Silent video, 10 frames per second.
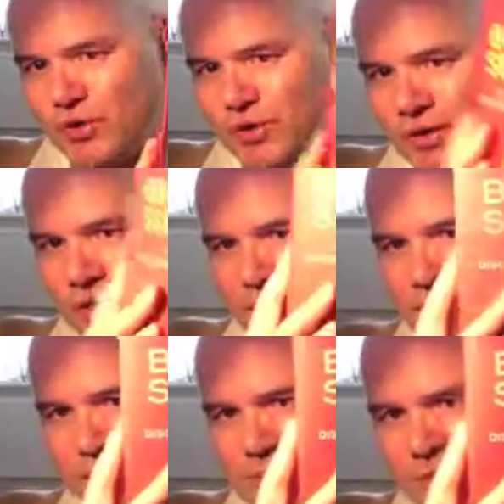Don't just
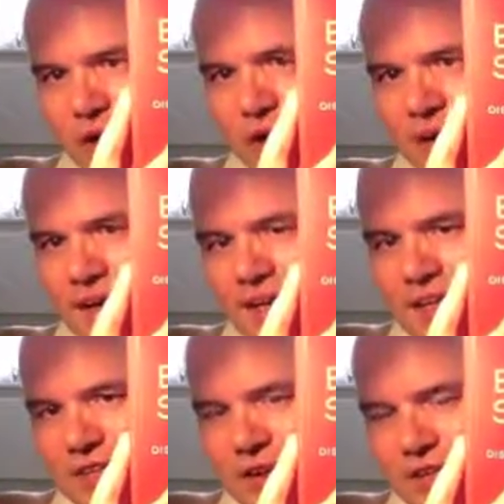buy it and leave it on
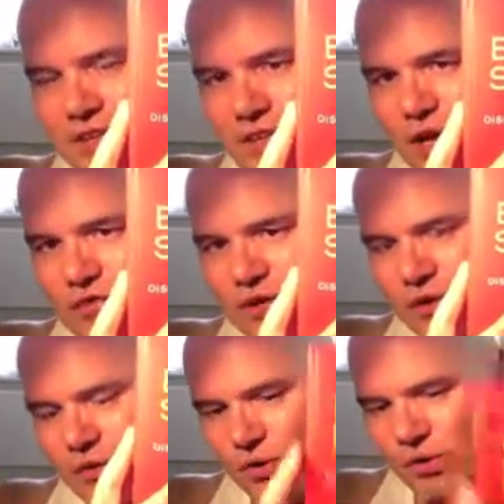the sofa
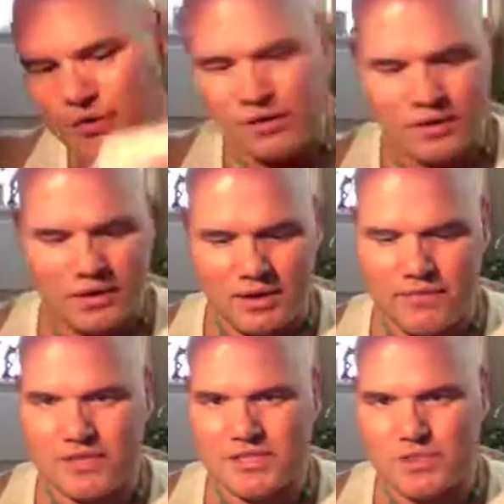or leave it to
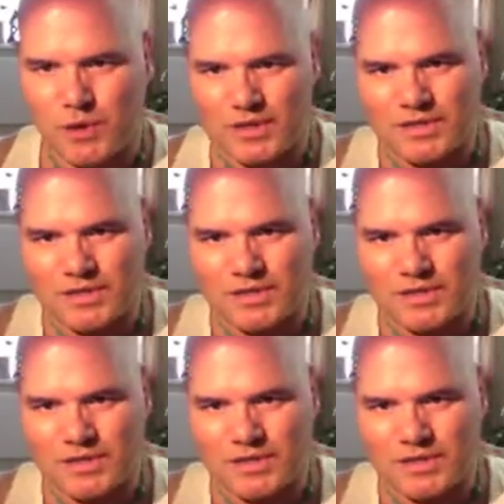one side.